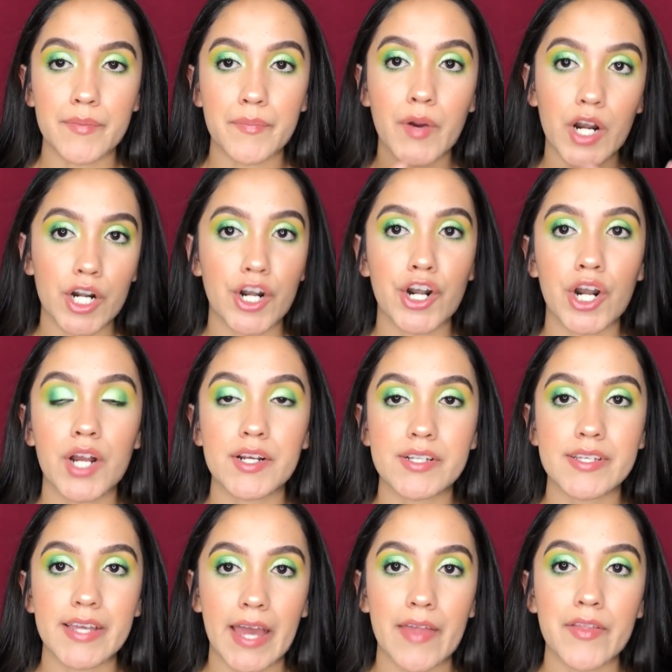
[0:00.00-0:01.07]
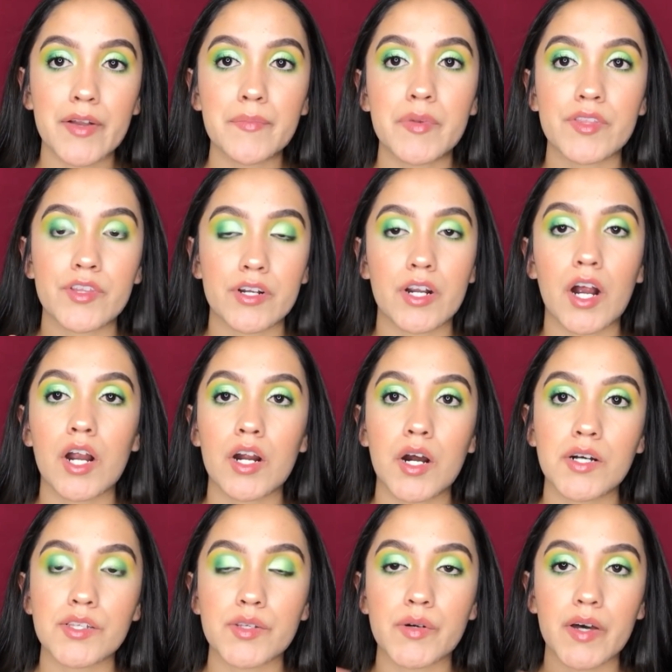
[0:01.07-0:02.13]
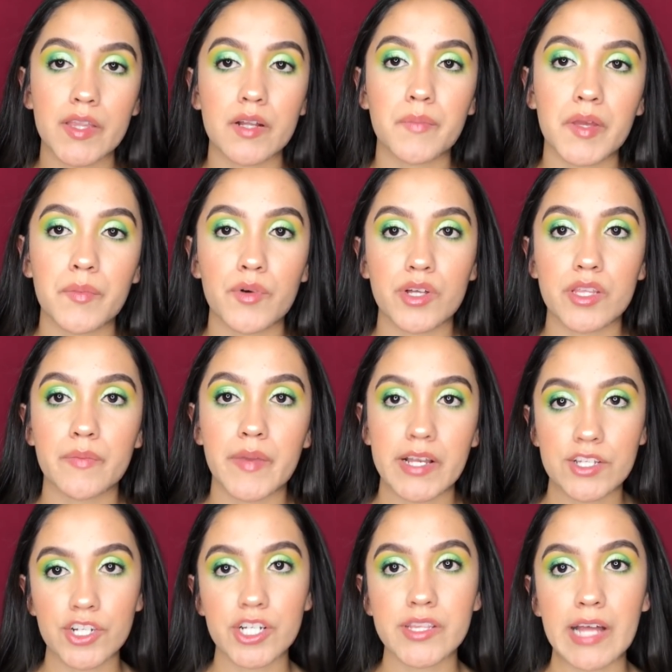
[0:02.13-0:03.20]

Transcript: partner are together, but there are also other people in the picture.